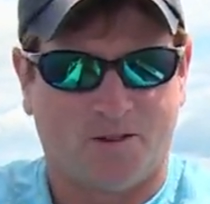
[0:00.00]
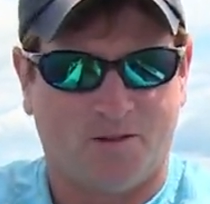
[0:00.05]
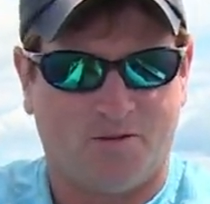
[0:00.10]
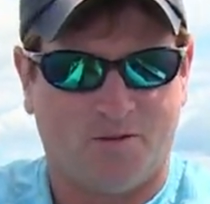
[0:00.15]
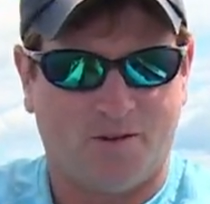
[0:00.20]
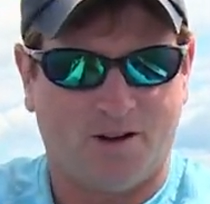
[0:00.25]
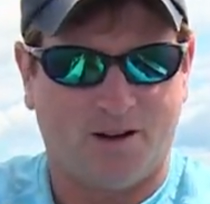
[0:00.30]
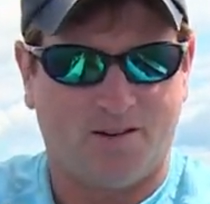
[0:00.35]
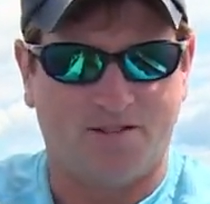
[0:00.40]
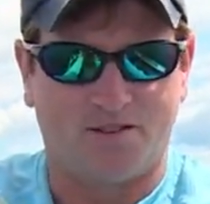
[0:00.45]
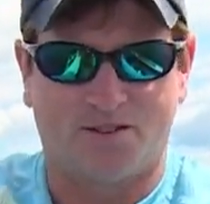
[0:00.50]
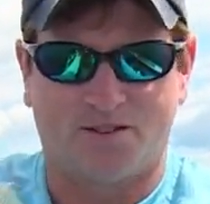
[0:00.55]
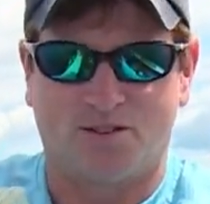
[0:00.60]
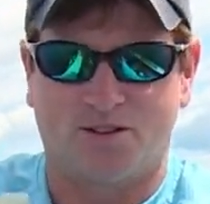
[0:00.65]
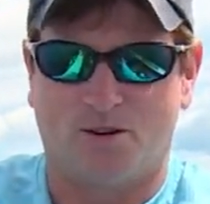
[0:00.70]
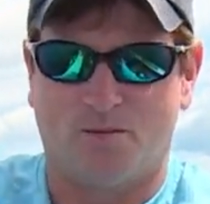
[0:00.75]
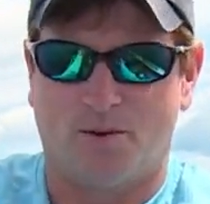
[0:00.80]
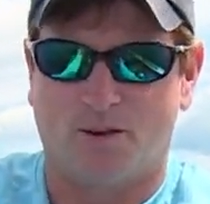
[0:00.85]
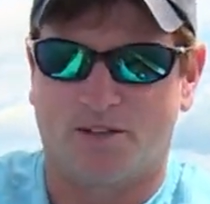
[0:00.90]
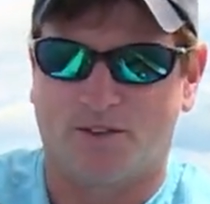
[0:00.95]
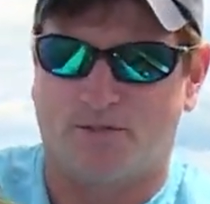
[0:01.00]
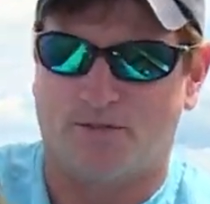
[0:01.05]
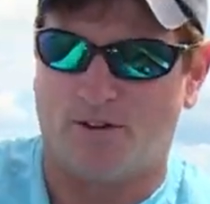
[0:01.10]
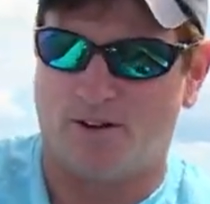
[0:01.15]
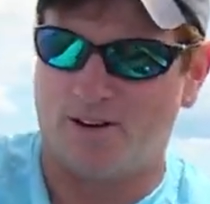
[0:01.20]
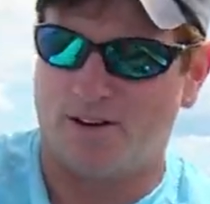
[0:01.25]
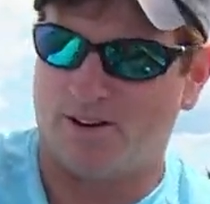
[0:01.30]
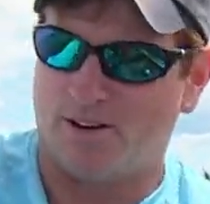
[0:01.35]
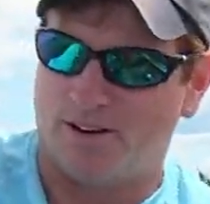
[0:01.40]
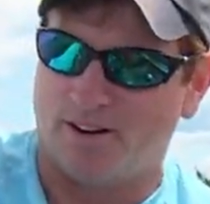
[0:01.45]
We're having so much
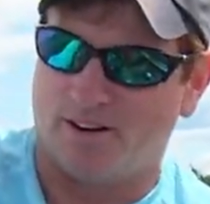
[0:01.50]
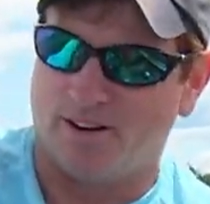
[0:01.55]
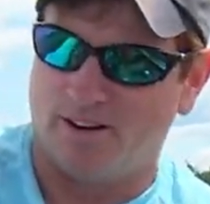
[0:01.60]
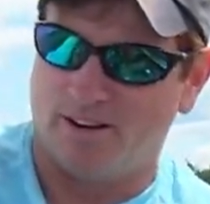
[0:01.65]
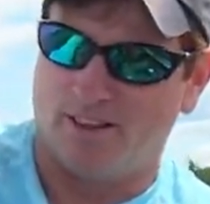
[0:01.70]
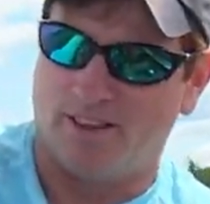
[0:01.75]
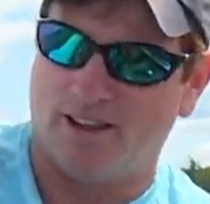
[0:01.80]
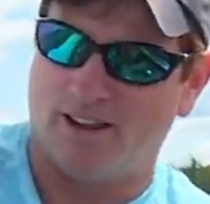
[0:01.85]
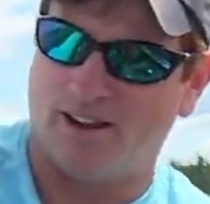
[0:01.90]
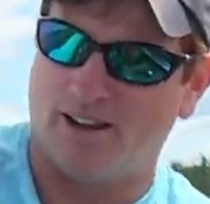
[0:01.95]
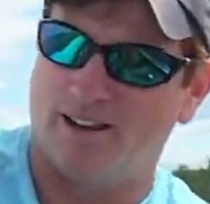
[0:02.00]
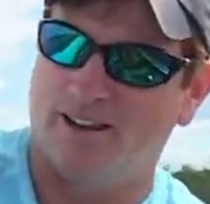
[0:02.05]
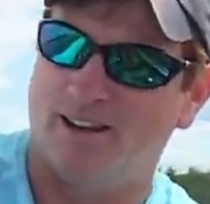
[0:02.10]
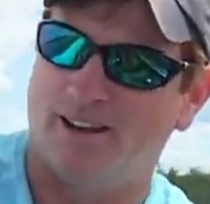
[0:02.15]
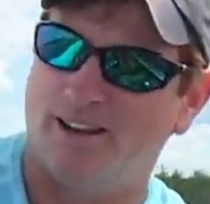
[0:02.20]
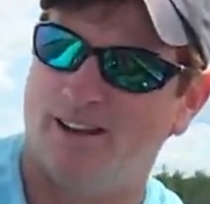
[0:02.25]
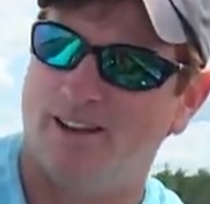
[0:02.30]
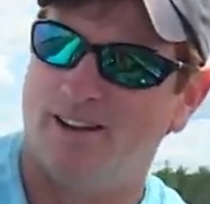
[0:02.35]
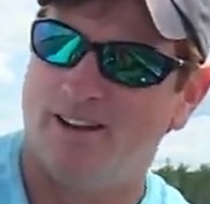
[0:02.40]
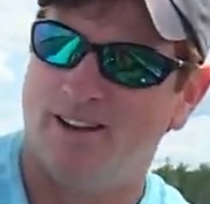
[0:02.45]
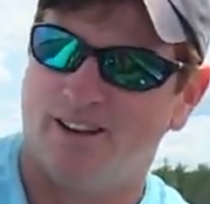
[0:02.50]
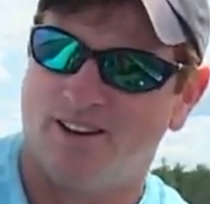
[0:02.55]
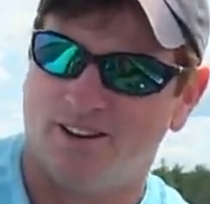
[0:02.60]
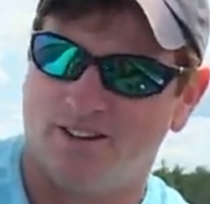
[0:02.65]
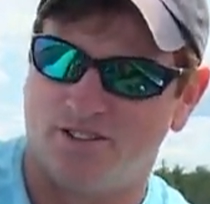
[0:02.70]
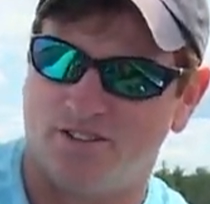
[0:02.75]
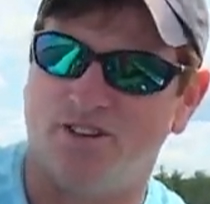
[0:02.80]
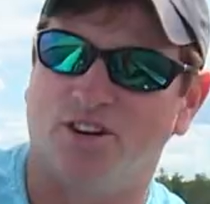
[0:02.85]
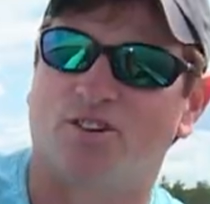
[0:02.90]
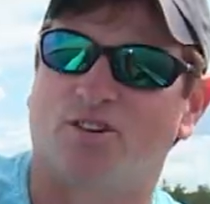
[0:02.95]
fun out here. Look at that.
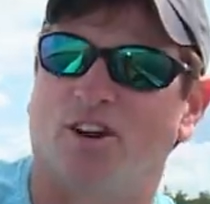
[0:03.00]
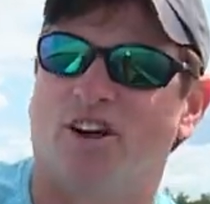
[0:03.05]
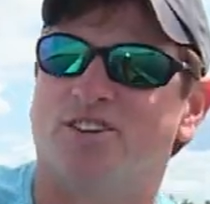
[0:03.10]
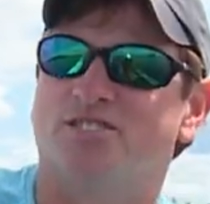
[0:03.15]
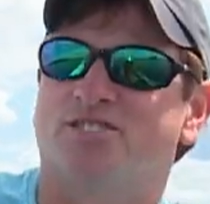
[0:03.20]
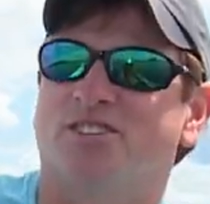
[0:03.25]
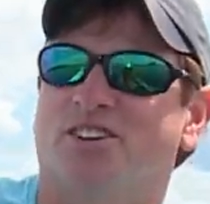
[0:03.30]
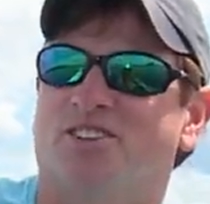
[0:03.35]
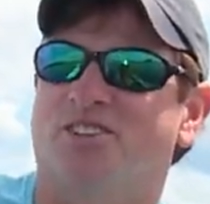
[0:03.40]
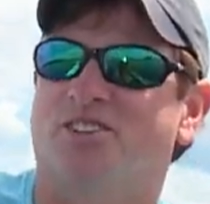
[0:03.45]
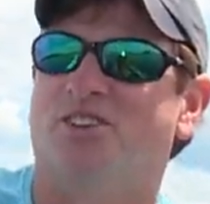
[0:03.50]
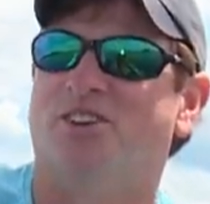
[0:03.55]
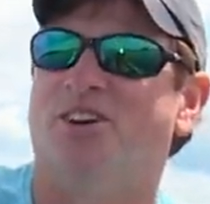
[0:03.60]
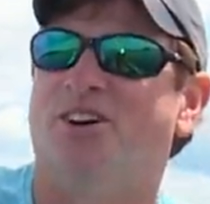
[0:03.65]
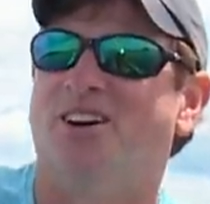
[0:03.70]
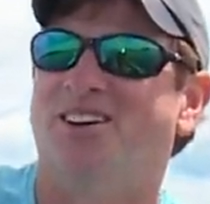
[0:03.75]
She crushed it too.